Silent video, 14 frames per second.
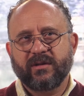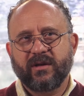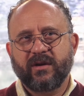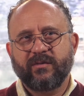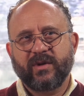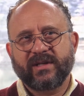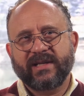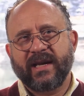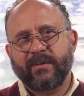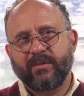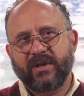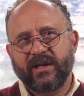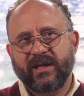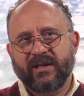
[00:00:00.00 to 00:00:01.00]
of what's
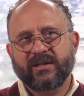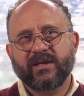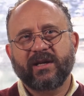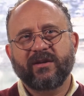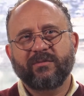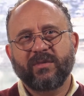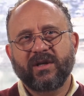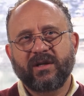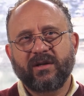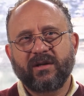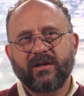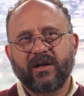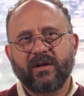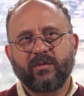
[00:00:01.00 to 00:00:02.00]
happening inside of
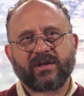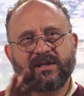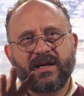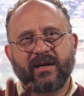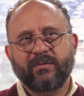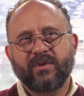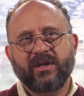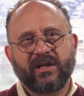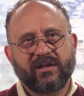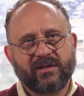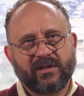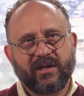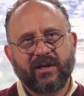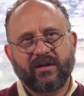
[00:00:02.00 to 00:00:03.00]
me and what's happening
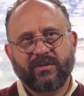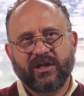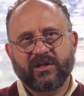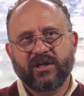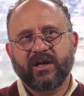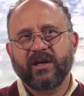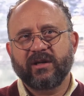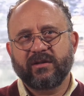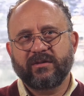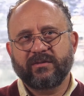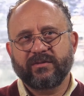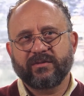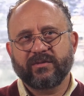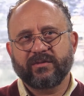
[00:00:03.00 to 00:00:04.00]
inside of my child.
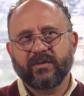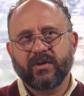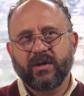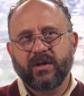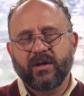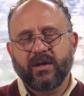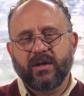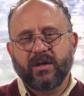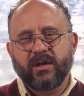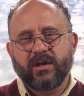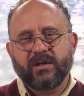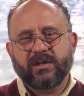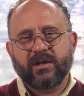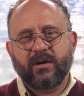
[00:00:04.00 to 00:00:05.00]

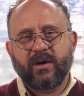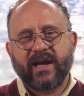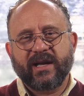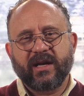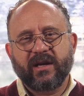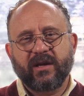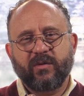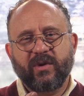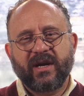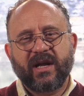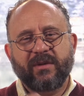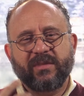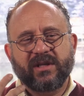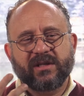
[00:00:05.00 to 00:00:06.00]
So when
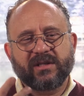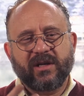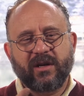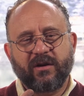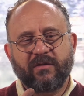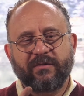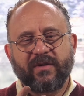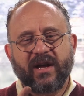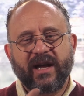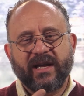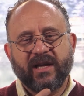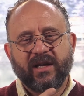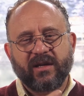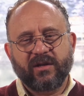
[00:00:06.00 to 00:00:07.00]
I'm in self, I
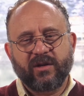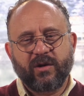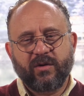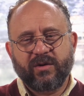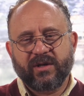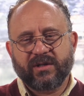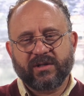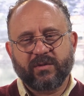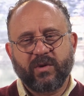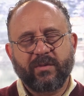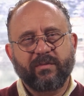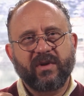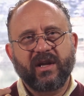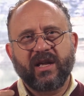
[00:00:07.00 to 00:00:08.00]
could notice
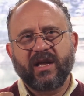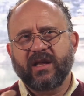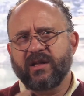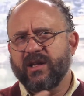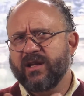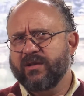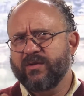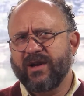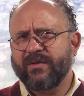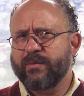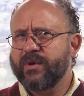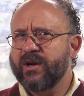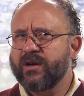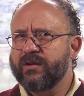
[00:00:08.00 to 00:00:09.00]
do I have a
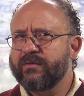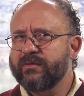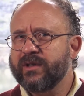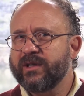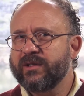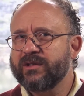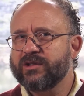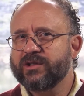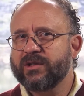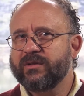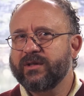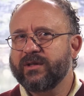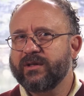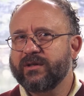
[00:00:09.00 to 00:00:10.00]
part running the
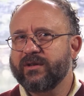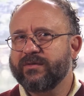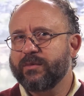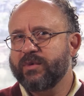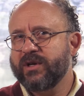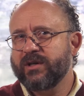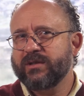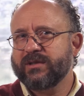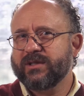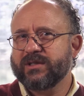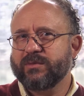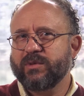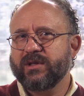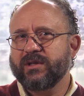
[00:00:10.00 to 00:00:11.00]
show here? Do I have a part
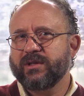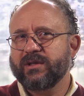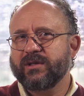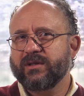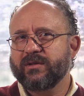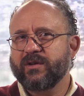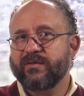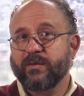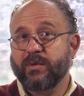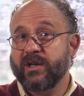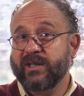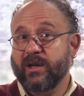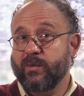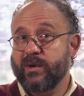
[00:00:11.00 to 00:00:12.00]
that's speaking? Do I have a
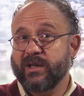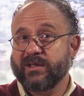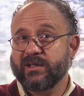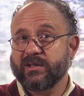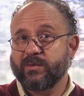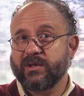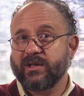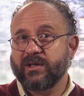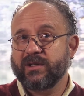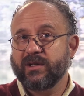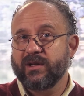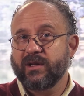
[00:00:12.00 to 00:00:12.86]
part that wants to speak?